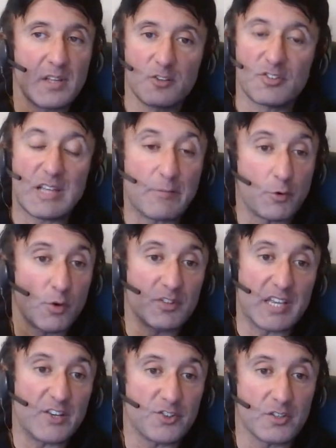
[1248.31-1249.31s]
just have a
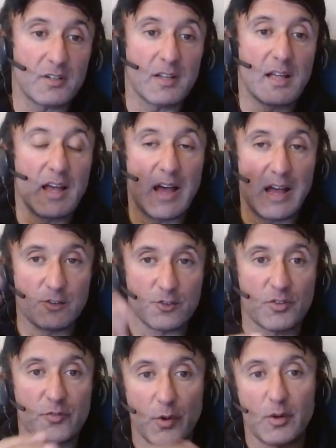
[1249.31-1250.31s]
rotation and
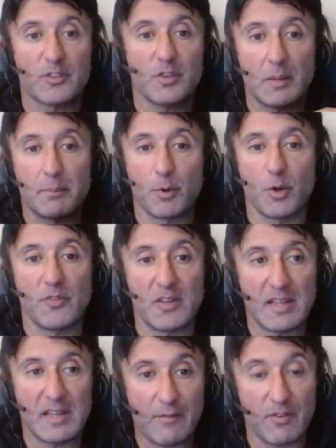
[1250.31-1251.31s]
just focus on
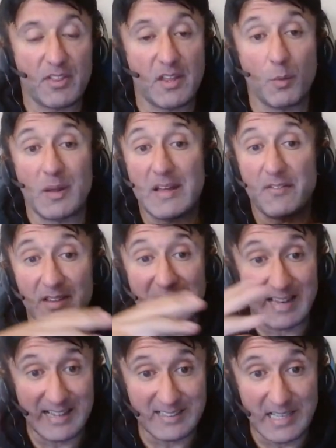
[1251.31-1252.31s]
improving everything whenever the
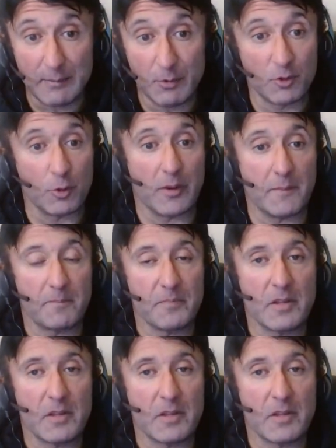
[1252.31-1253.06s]
next time you do it.